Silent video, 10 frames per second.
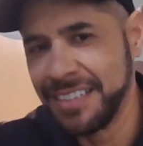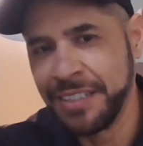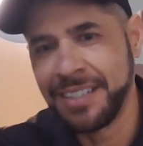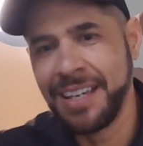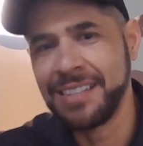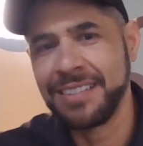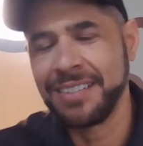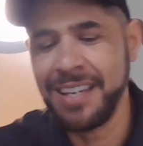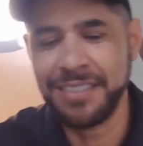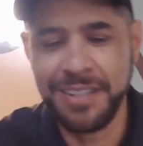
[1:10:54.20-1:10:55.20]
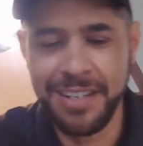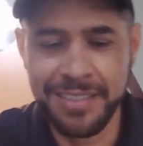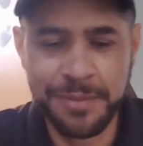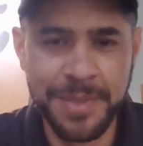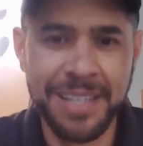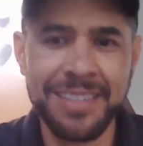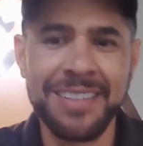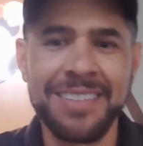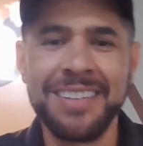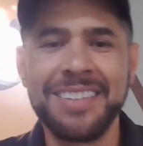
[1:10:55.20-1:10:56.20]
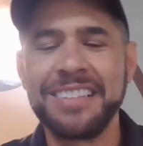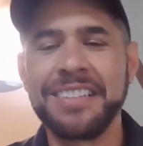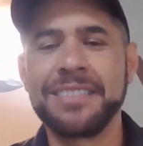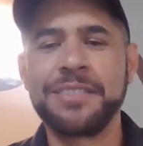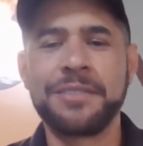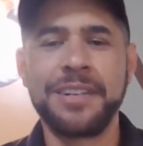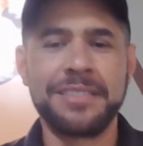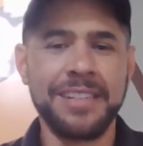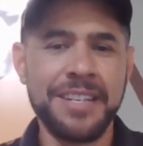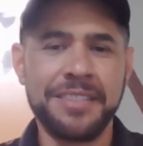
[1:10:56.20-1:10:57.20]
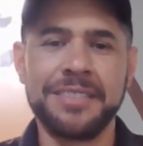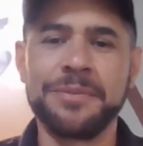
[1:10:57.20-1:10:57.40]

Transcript: You guys are awesome, man, and congratulations.